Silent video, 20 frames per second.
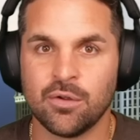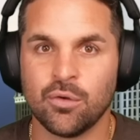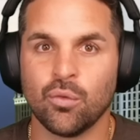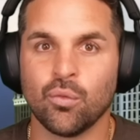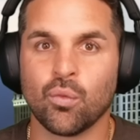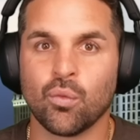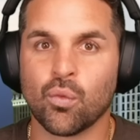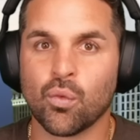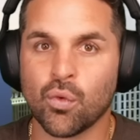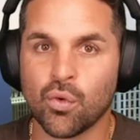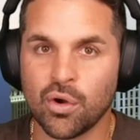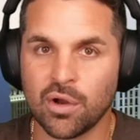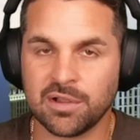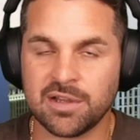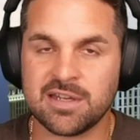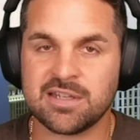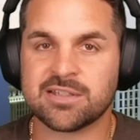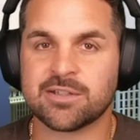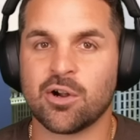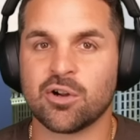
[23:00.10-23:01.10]

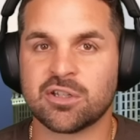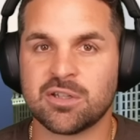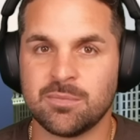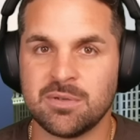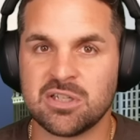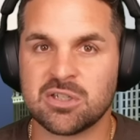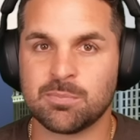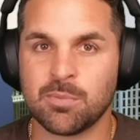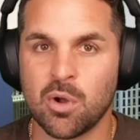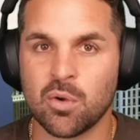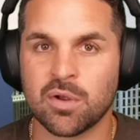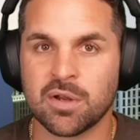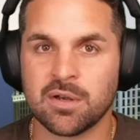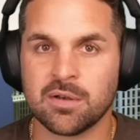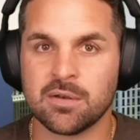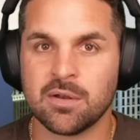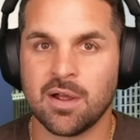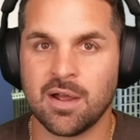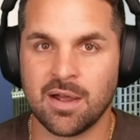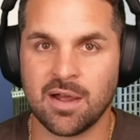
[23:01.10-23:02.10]
really start to be
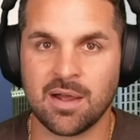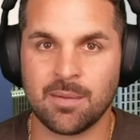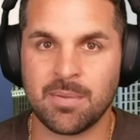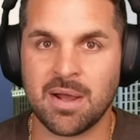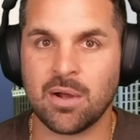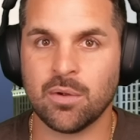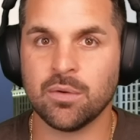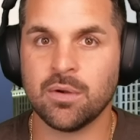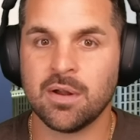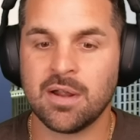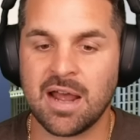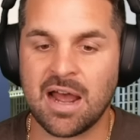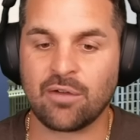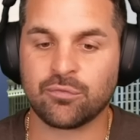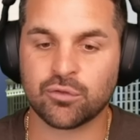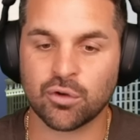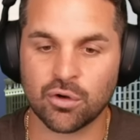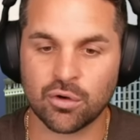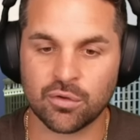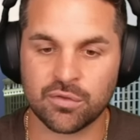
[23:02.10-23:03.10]
spoken about
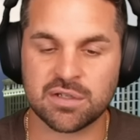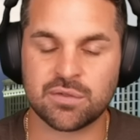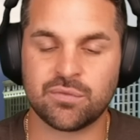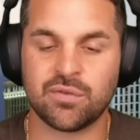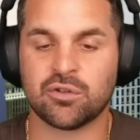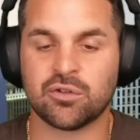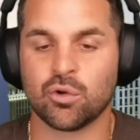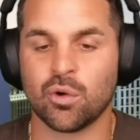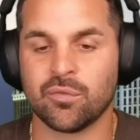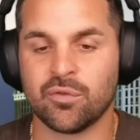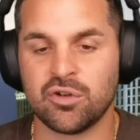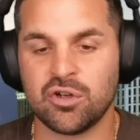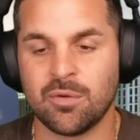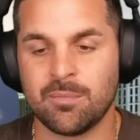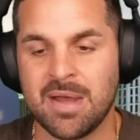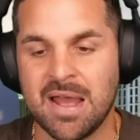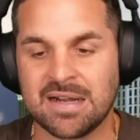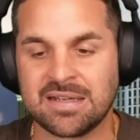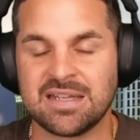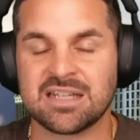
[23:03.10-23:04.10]
after this victory over Neil
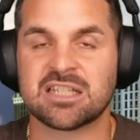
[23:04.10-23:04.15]
Magny,